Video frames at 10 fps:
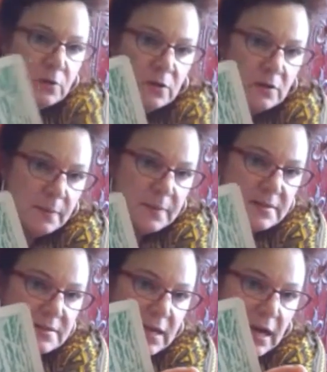look on
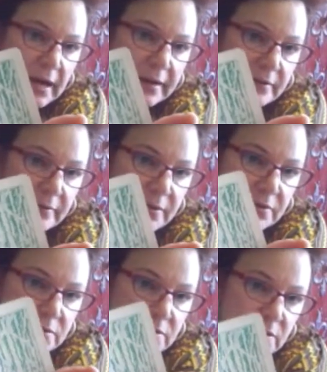this side,
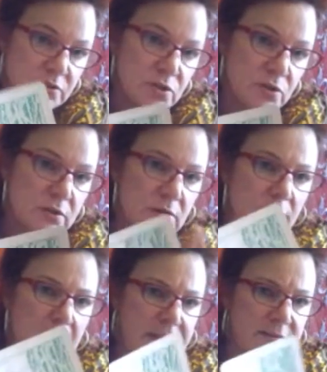there's two little
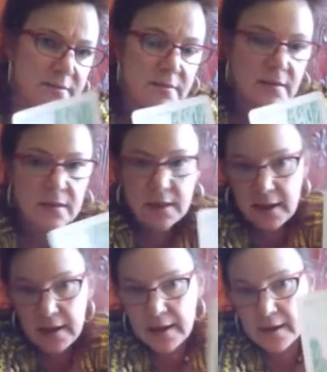mice.
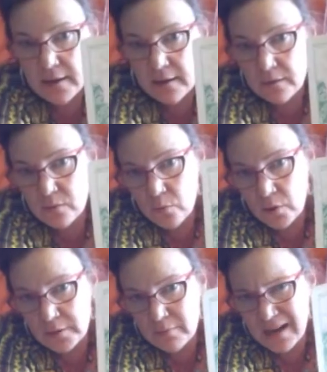And
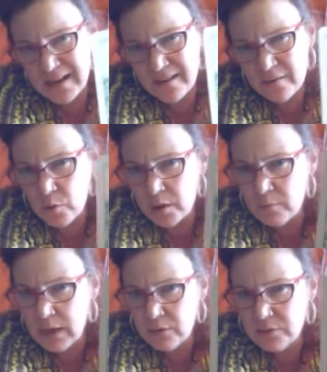one
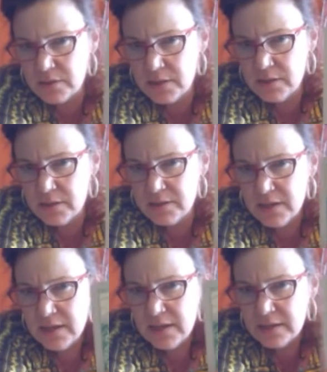mouse is,
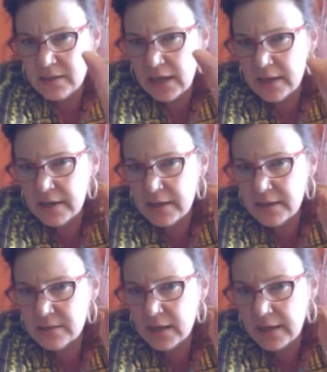he's
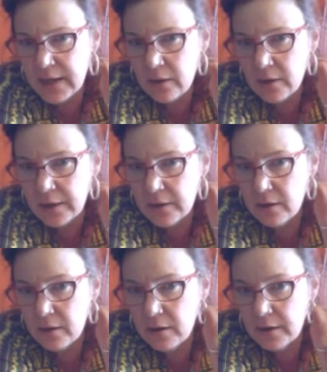kind of out
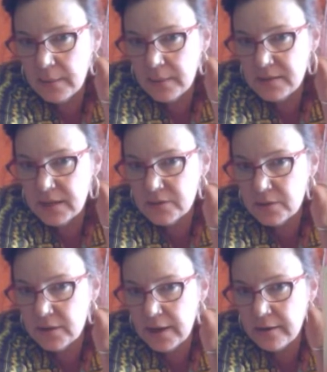here in the
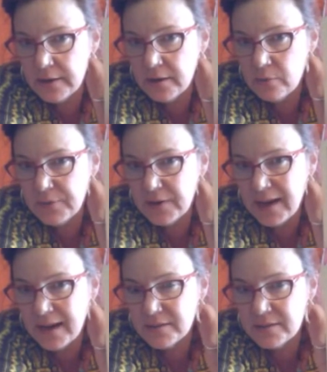desert area with the
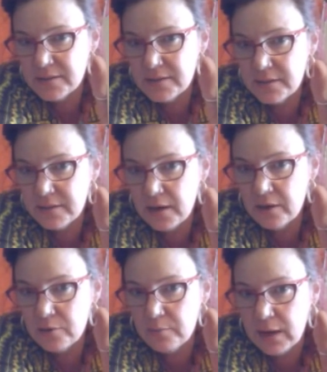cactuses, and the
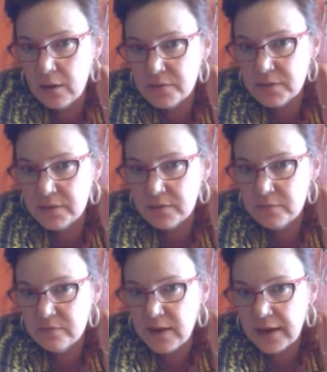other mouse is
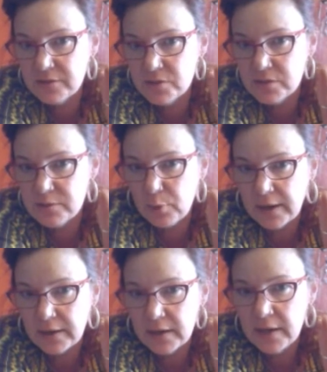fat and she's
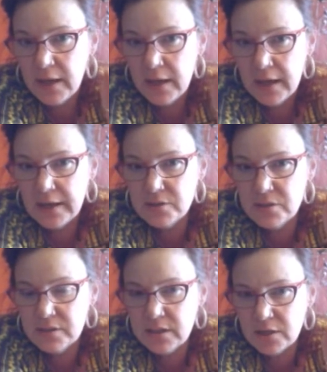pregnant. And
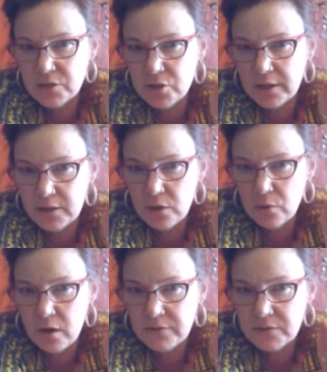she's kind of trying to go
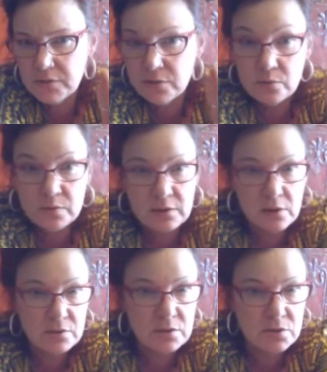off into the
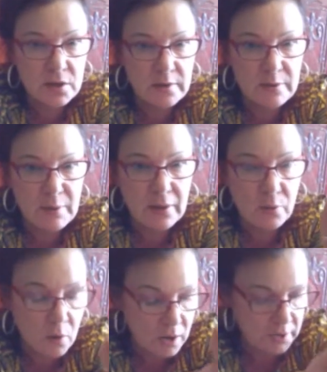willows and try to be by the
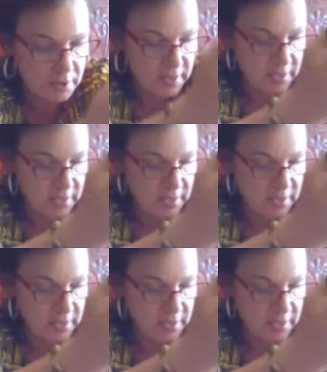water